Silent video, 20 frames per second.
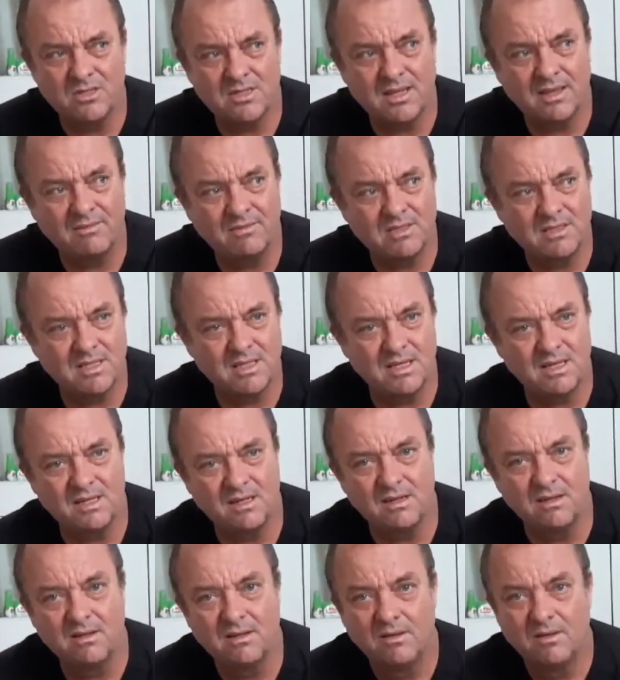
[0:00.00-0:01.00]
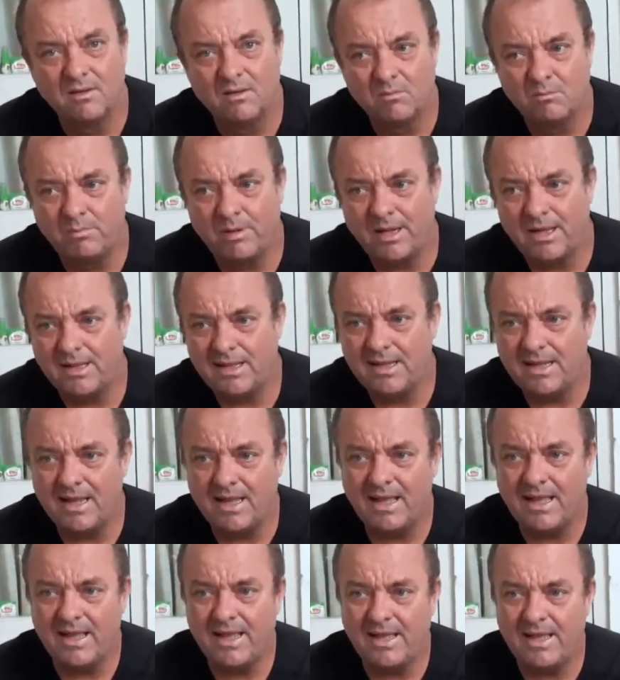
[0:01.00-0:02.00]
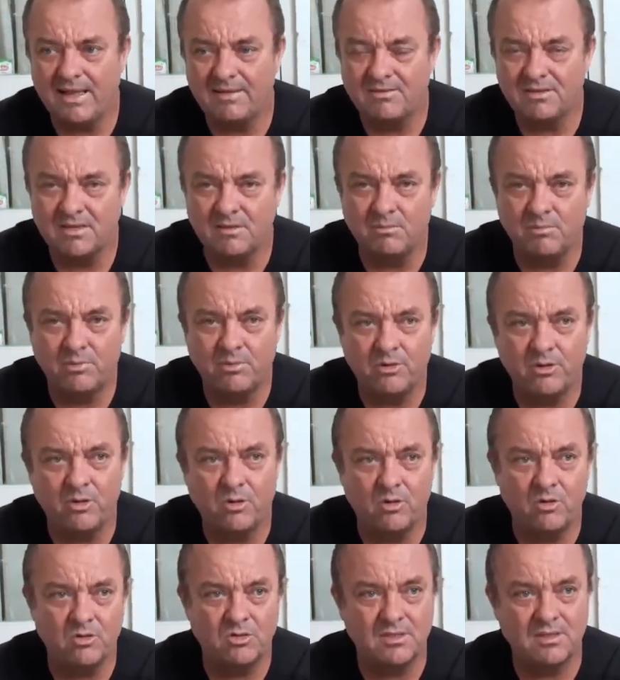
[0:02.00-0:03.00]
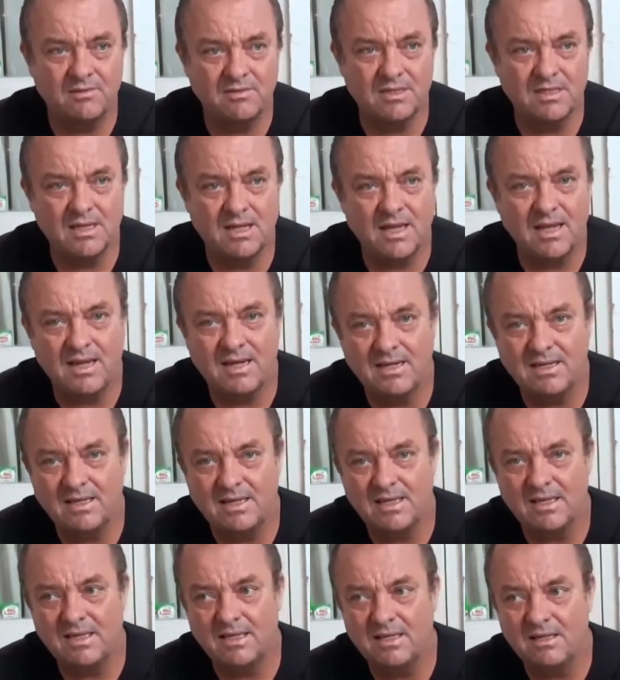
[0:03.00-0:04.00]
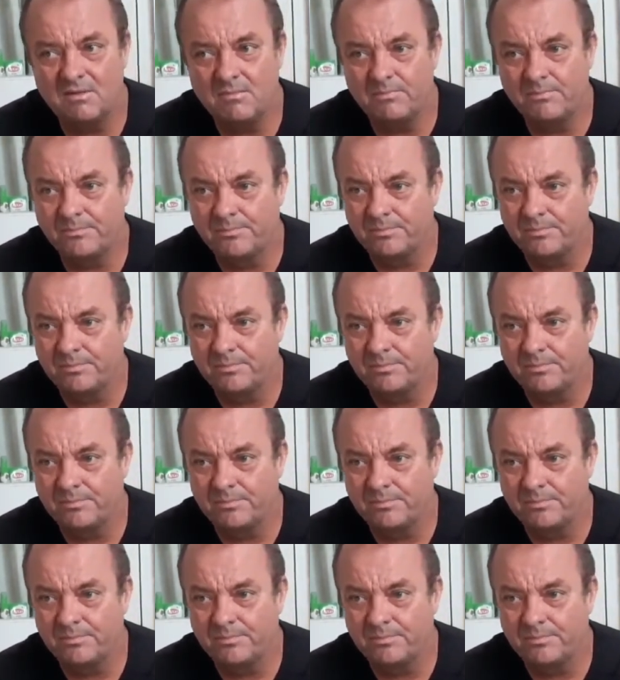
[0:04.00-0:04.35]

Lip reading: I've seen Bali High, I've seen Prost, I've seen Heineken,